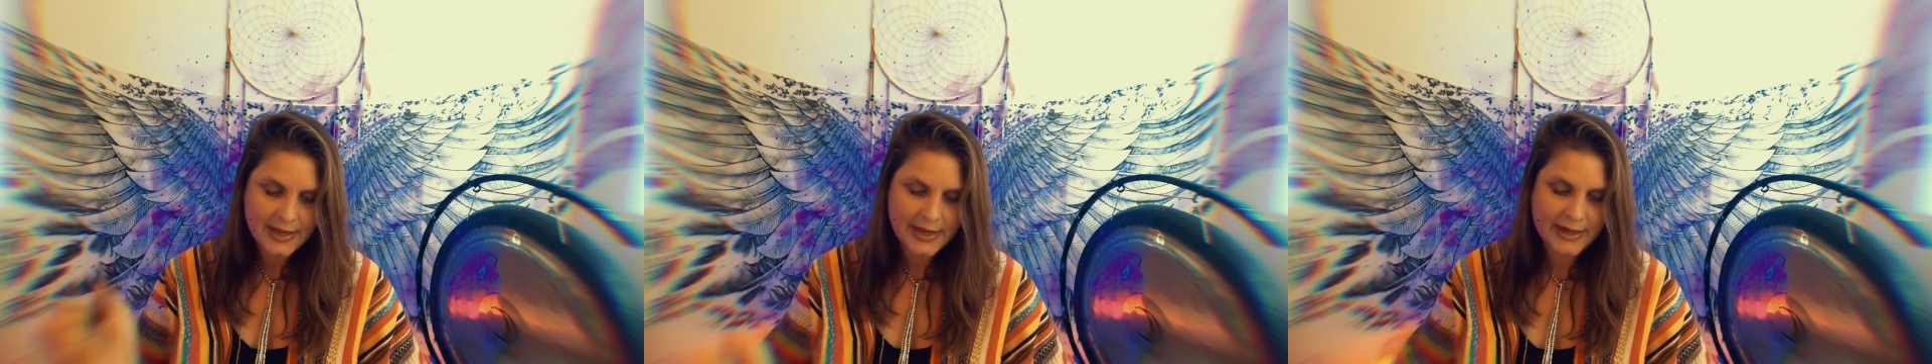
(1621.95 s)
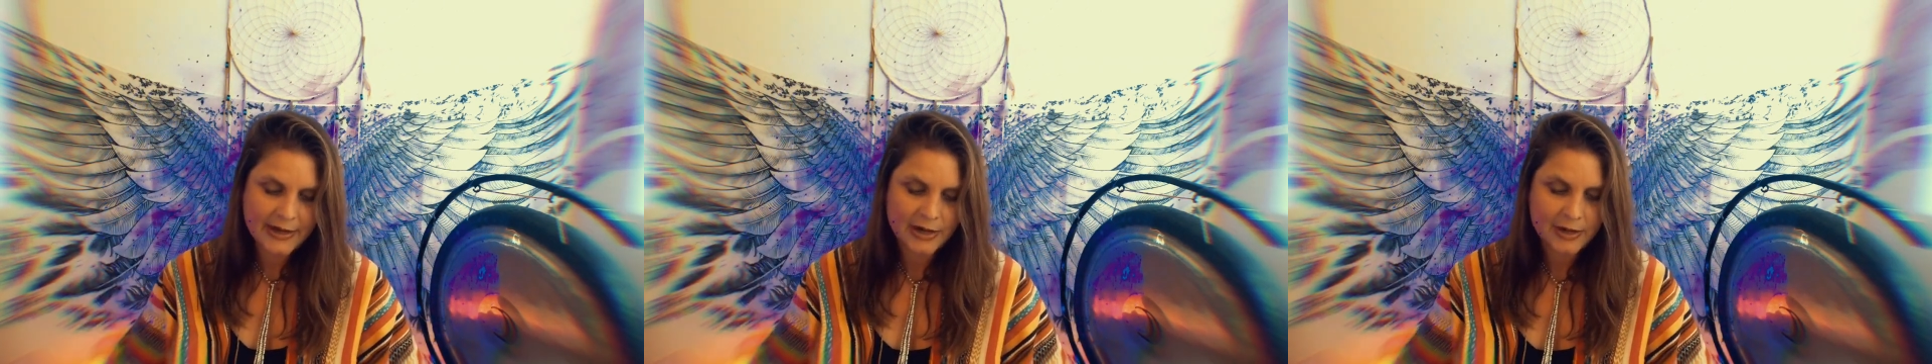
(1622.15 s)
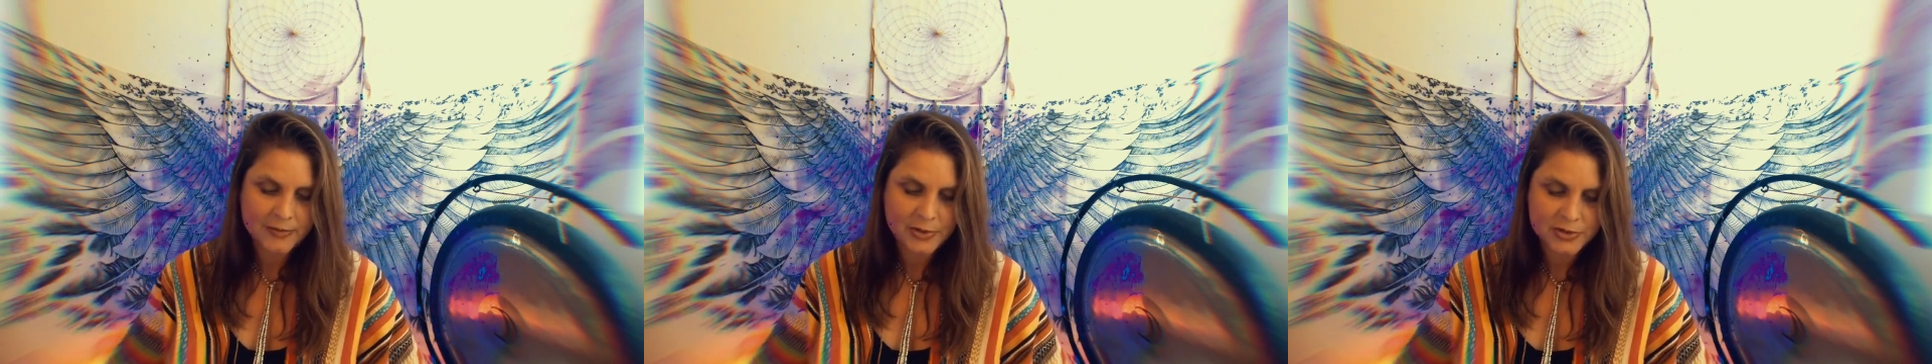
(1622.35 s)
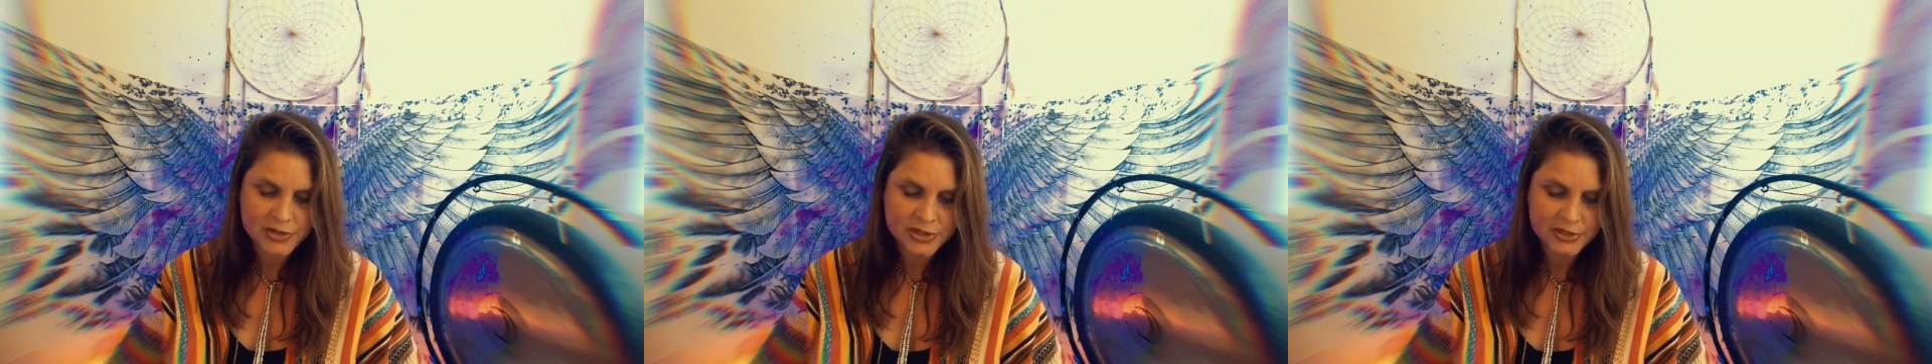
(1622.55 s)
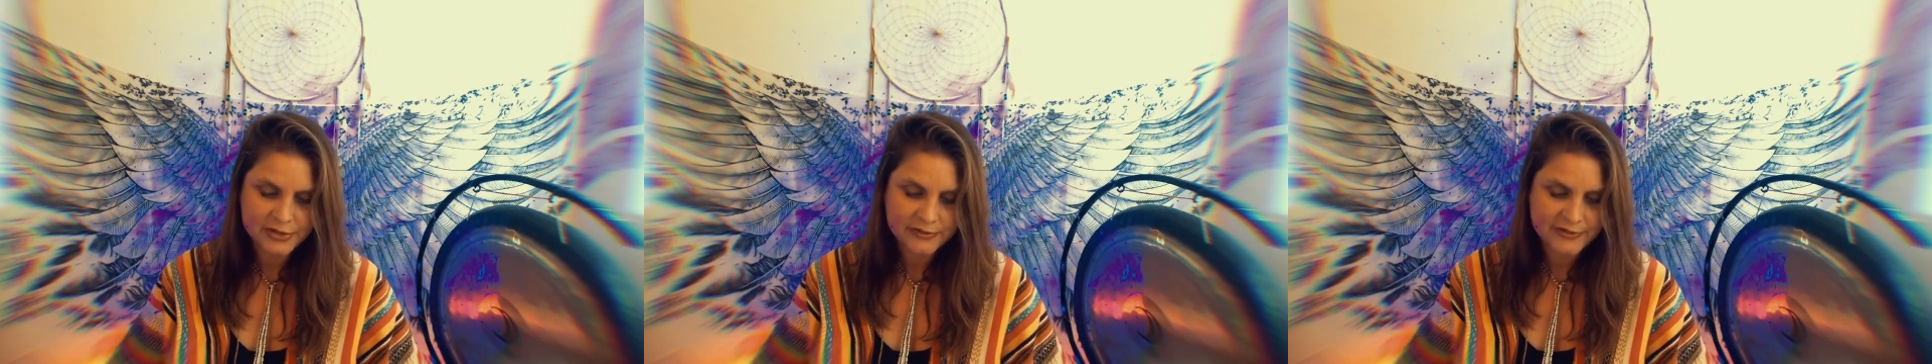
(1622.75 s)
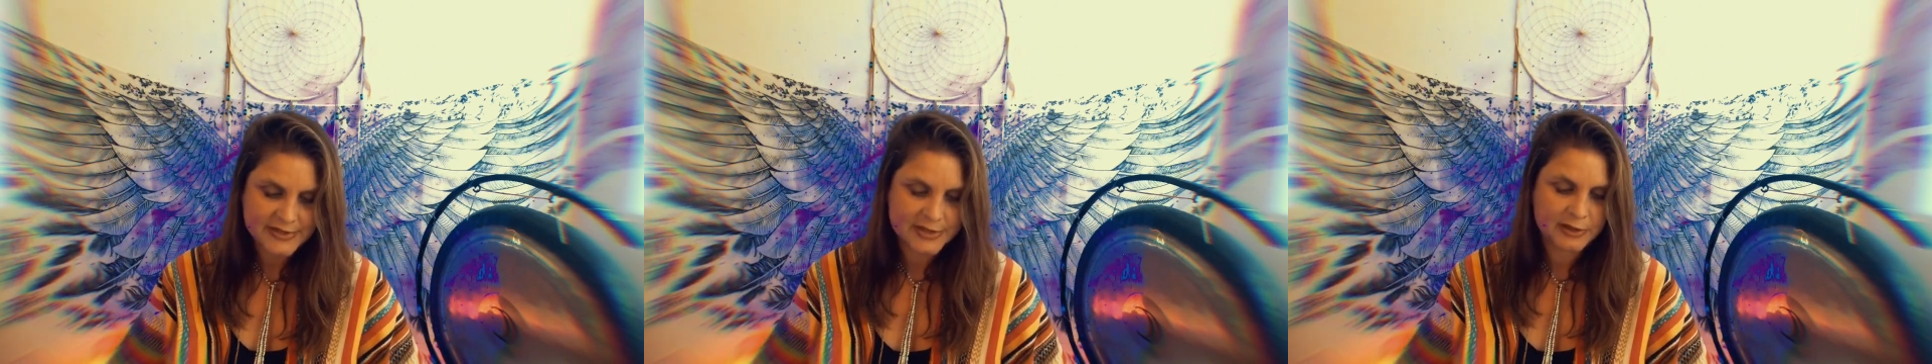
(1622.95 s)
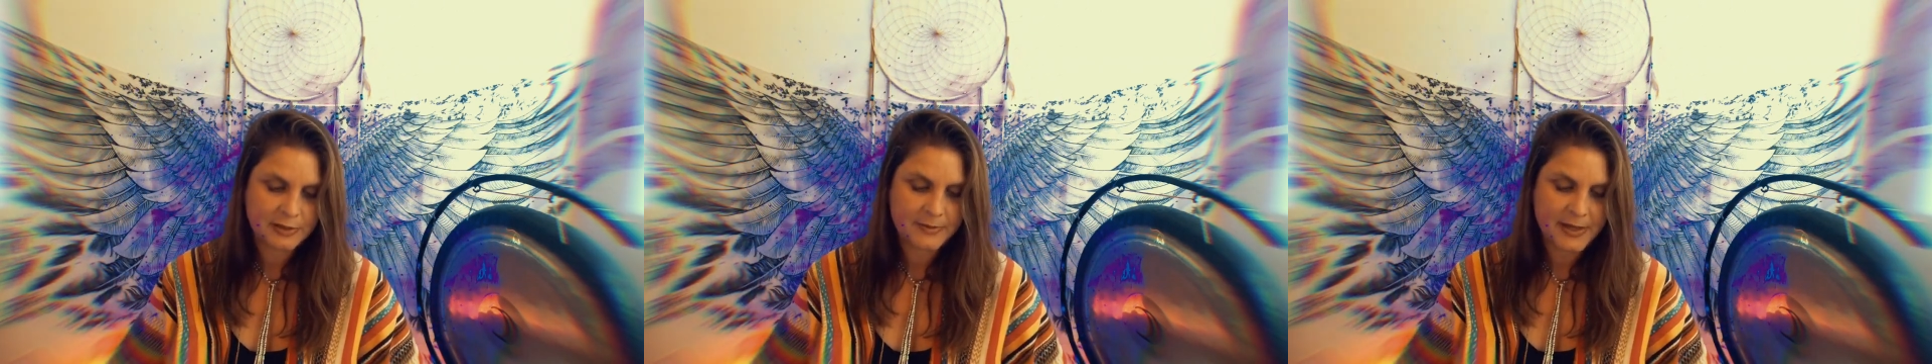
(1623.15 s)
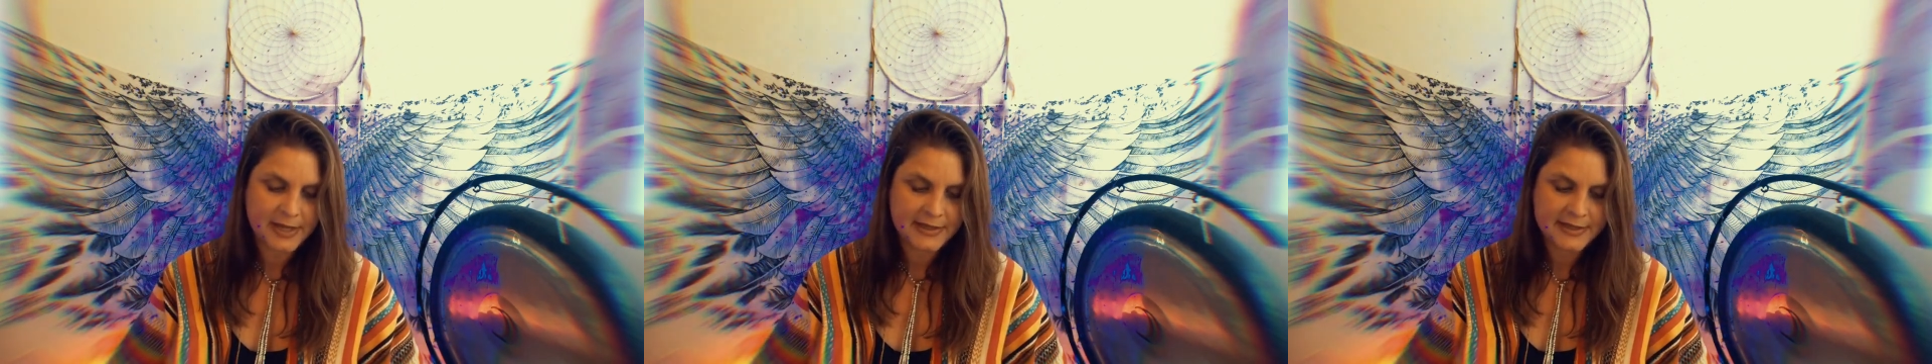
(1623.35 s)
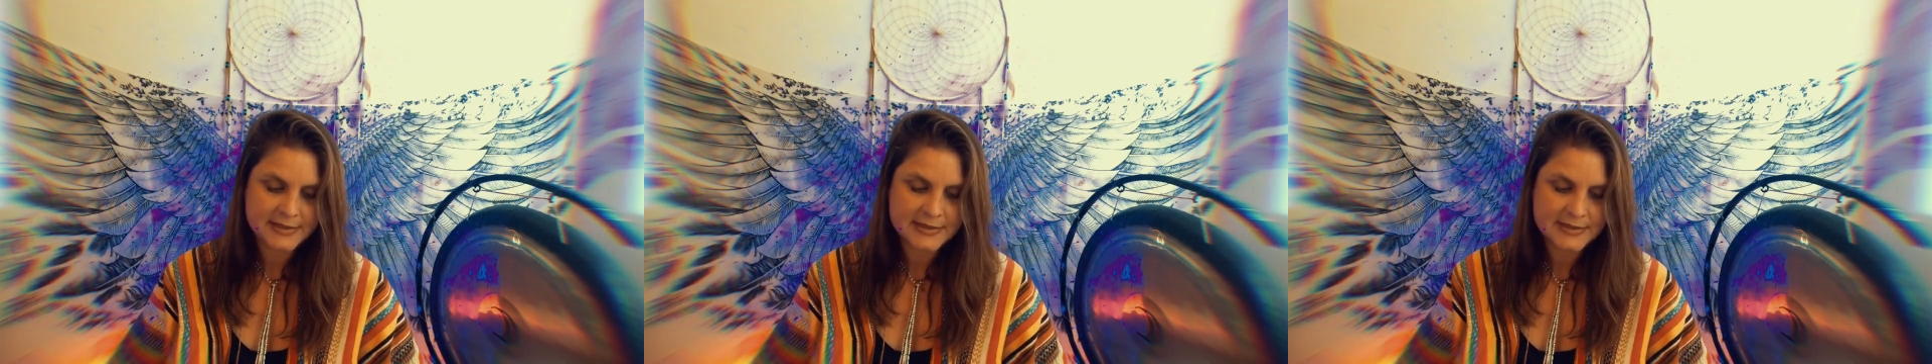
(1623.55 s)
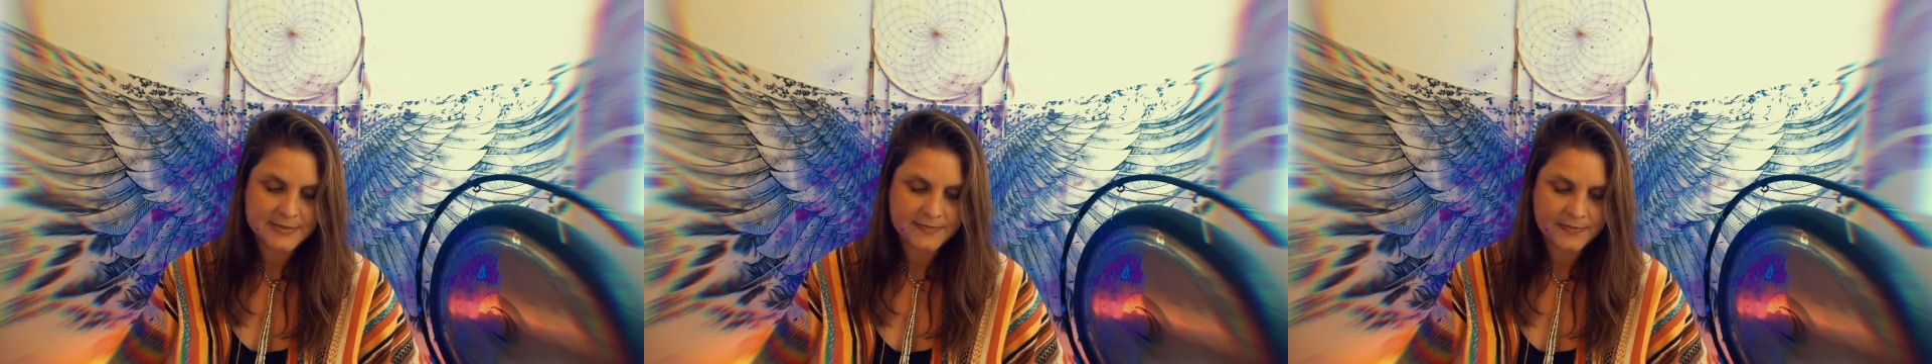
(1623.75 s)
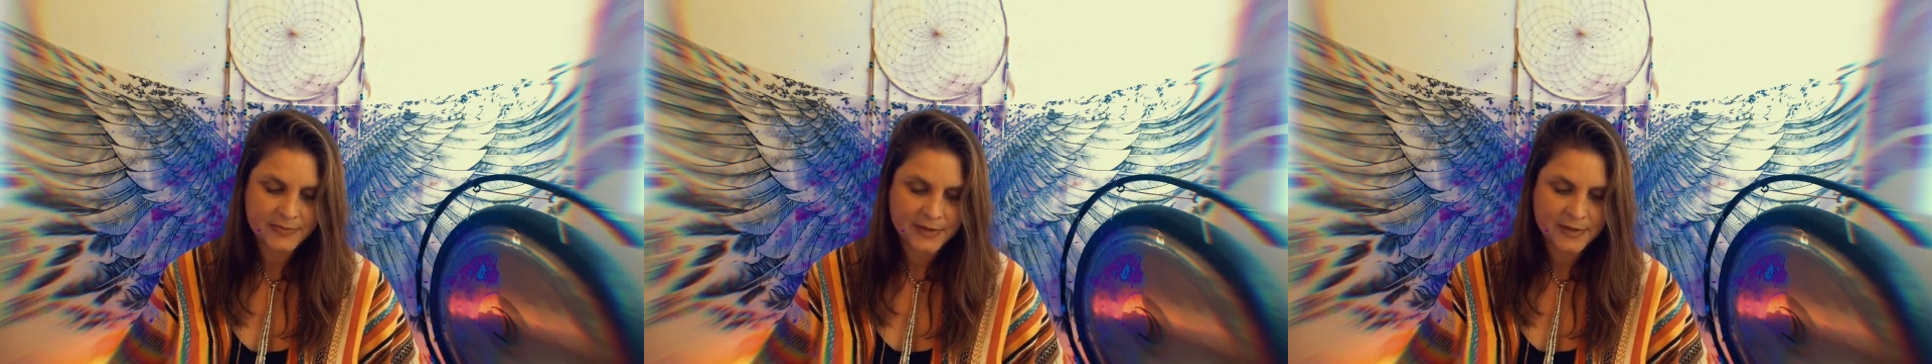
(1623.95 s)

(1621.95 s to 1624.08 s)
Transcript: and our emotional and physical bodies.